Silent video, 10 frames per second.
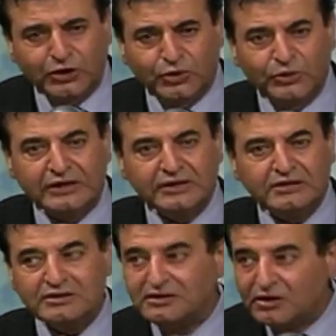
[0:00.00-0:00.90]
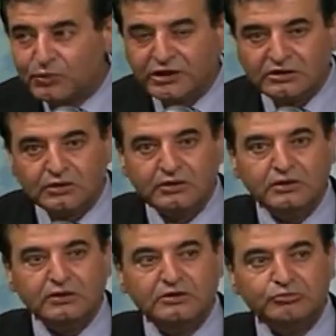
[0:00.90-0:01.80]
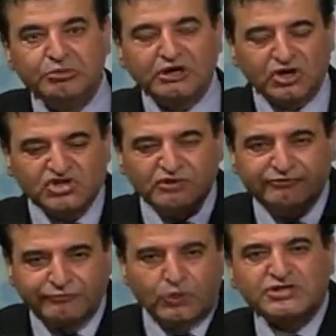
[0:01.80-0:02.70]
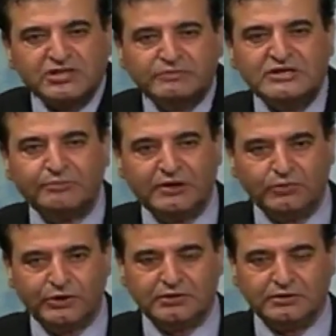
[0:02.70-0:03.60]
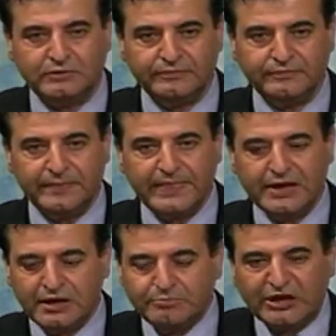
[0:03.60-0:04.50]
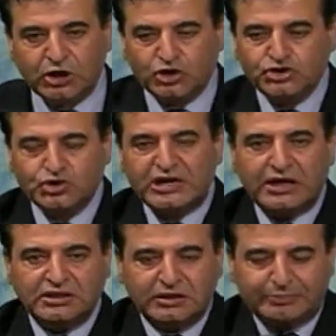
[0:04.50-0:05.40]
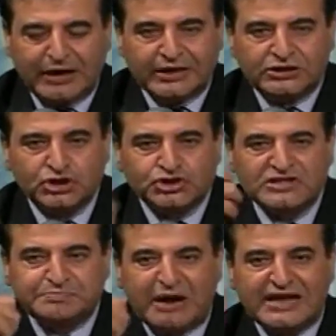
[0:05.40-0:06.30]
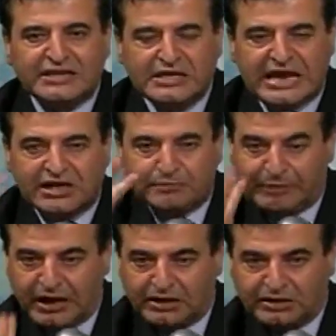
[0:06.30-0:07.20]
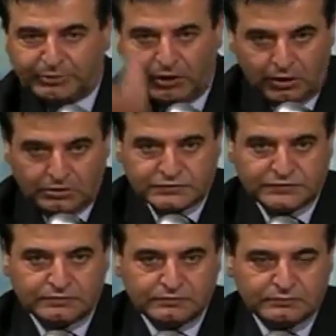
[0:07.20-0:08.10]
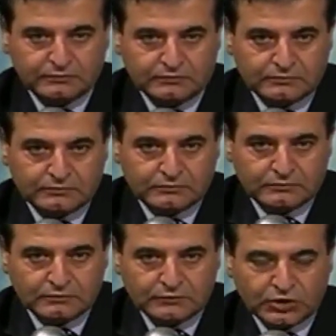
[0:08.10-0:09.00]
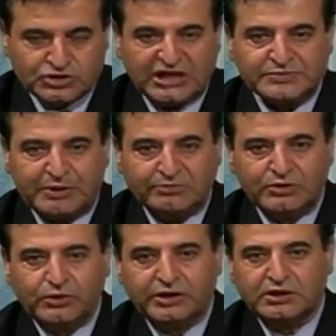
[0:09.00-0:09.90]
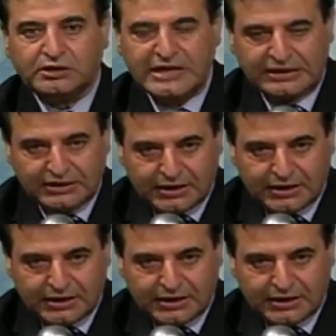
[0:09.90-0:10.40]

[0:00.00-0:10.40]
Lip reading: They're with you because you forced them to be with you. Because you got their politicians by the neck, by the balls. Because that's probably where their neck is.